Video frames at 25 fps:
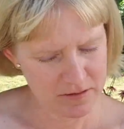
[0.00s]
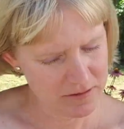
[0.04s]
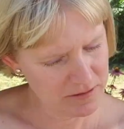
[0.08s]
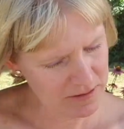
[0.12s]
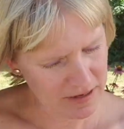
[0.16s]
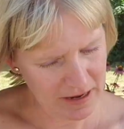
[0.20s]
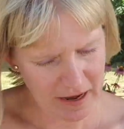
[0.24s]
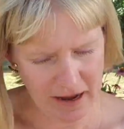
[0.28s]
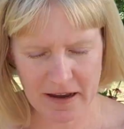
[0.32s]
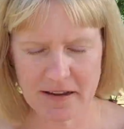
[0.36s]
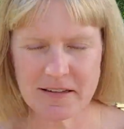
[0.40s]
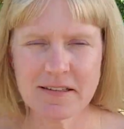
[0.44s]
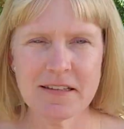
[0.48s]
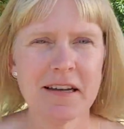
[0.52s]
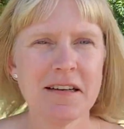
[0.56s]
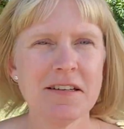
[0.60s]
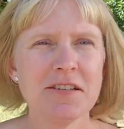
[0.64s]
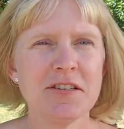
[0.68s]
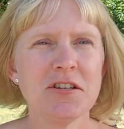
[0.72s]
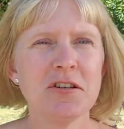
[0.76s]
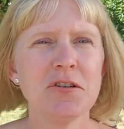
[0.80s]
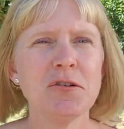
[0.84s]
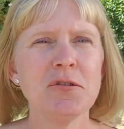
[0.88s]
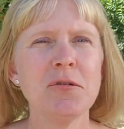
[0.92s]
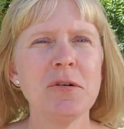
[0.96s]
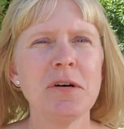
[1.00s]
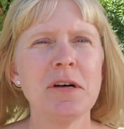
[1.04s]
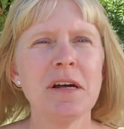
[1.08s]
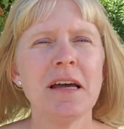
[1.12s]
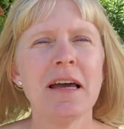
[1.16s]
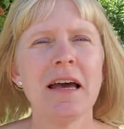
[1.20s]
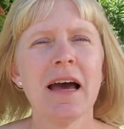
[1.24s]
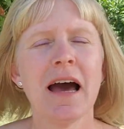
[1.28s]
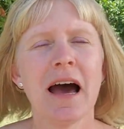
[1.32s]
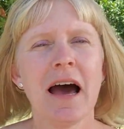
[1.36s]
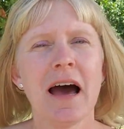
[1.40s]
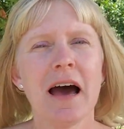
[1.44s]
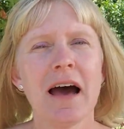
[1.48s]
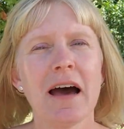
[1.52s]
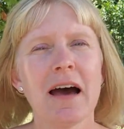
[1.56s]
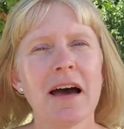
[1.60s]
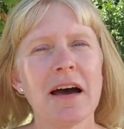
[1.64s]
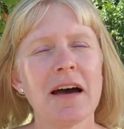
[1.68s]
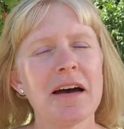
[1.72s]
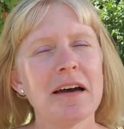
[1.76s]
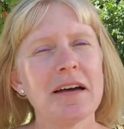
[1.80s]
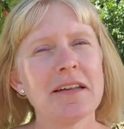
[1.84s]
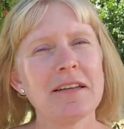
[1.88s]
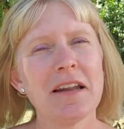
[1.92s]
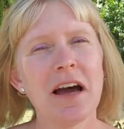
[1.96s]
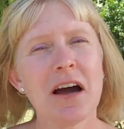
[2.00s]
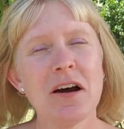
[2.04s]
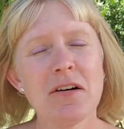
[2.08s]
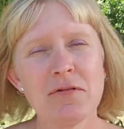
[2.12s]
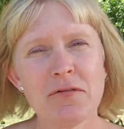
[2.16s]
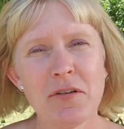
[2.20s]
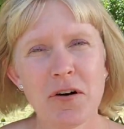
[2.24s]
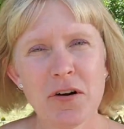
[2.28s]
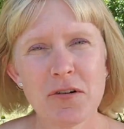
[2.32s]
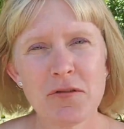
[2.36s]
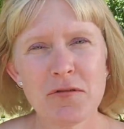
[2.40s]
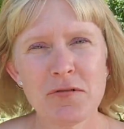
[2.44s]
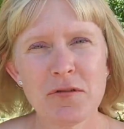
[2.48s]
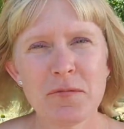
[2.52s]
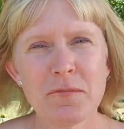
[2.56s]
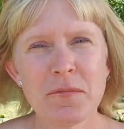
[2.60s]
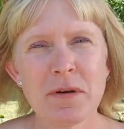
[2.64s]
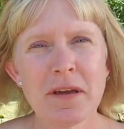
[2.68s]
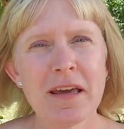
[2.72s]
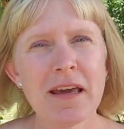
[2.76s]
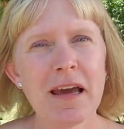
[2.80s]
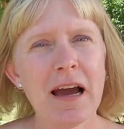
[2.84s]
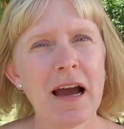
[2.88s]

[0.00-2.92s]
as I do, not far from me.